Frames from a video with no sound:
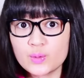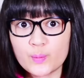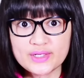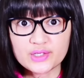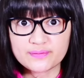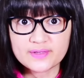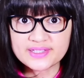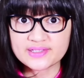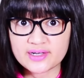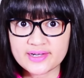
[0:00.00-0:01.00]
When you're
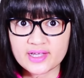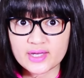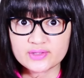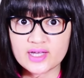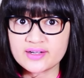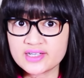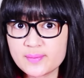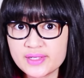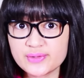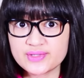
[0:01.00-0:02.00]
first starting out, I
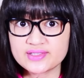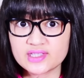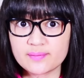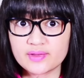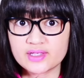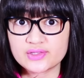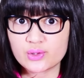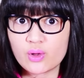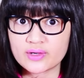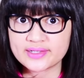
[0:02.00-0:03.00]
recommend using something that you
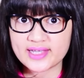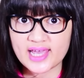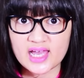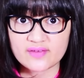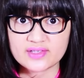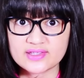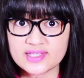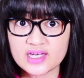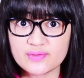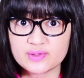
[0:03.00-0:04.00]
already have
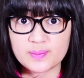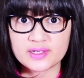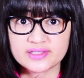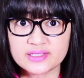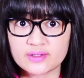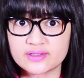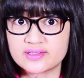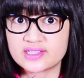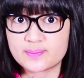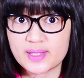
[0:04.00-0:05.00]
instead of splurging on an
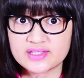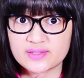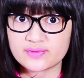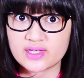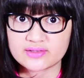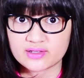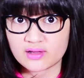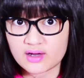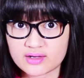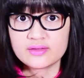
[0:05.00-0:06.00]
expensive
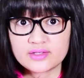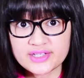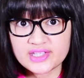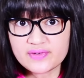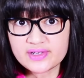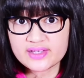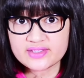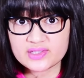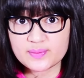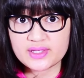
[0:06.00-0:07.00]
DSLR. The reason for this
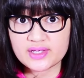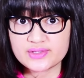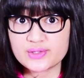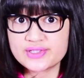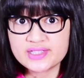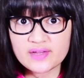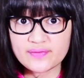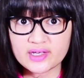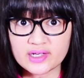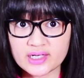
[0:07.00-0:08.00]
is because you're still
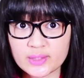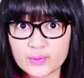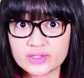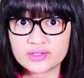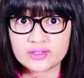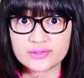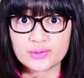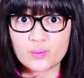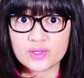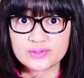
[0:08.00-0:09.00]
figuring out whether or not
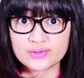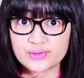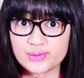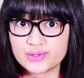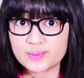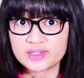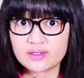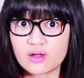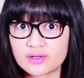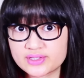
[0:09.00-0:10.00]
you'll want to do YouTube in the
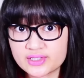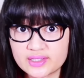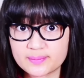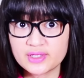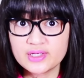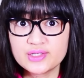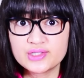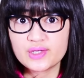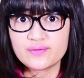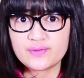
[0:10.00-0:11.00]
long term.
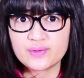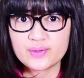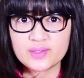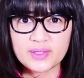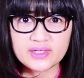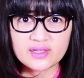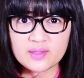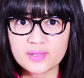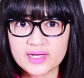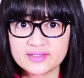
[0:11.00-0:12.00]
So if you immediately
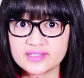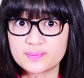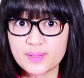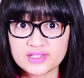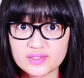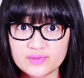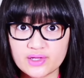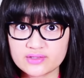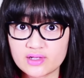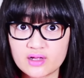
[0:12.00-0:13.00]
buy an expensive
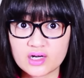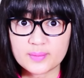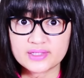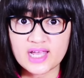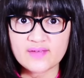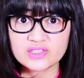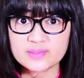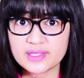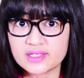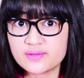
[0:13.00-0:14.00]
DSLR but after
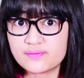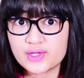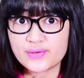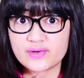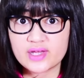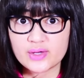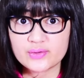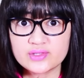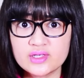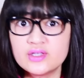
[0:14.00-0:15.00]
making a few
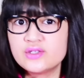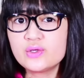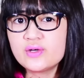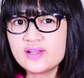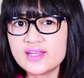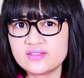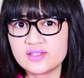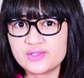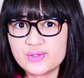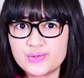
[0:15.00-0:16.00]
videos, you realize
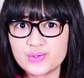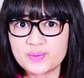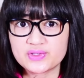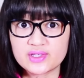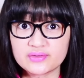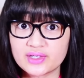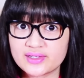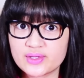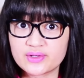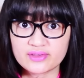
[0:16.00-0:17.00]
that YouTube is not
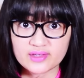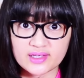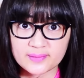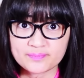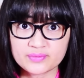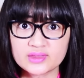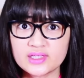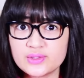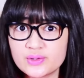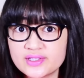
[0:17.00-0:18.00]
really your thing,
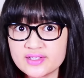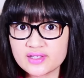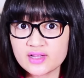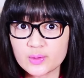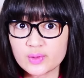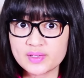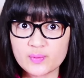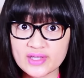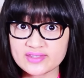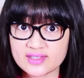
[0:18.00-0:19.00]
then your DSLR will be
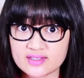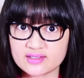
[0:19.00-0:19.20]
wasted.